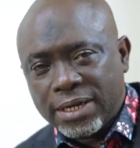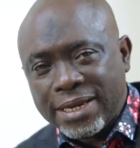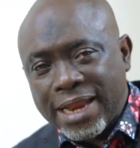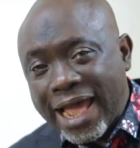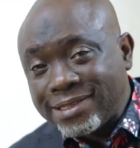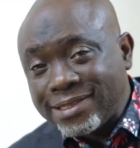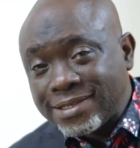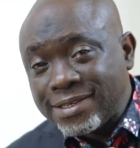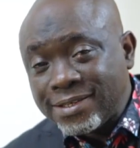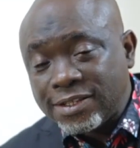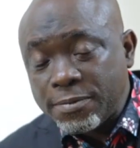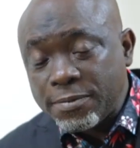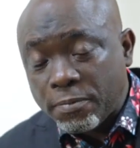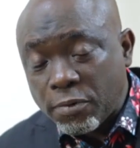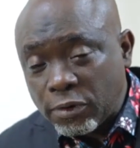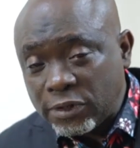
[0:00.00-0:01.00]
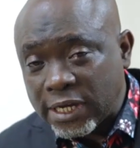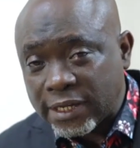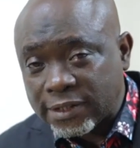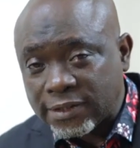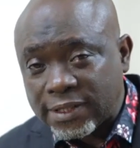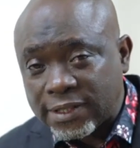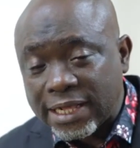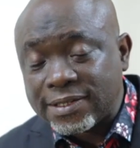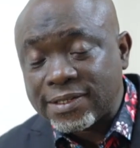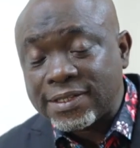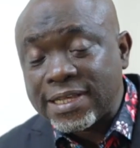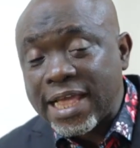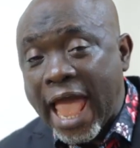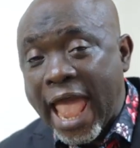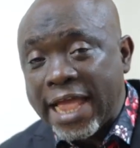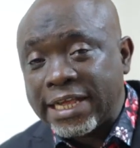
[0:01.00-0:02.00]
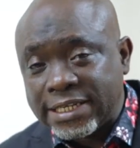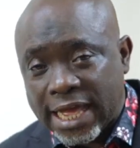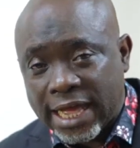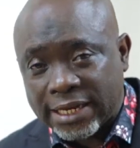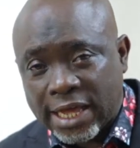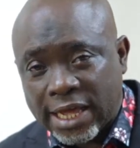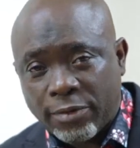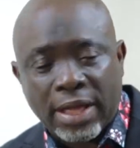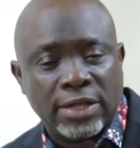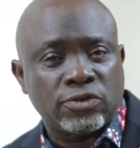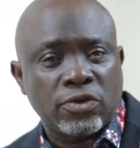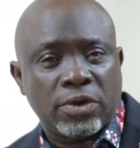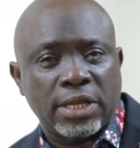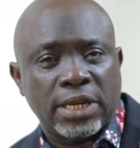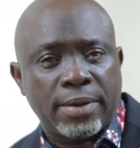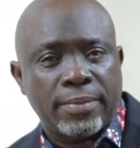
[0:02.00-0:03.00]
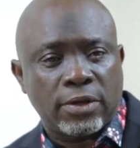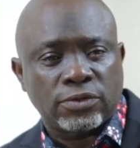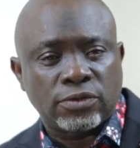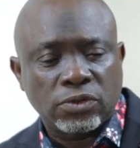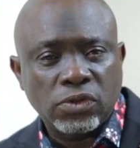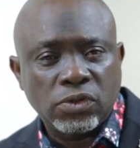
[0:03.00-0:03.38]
That is the project, that is the idea that we are talking about,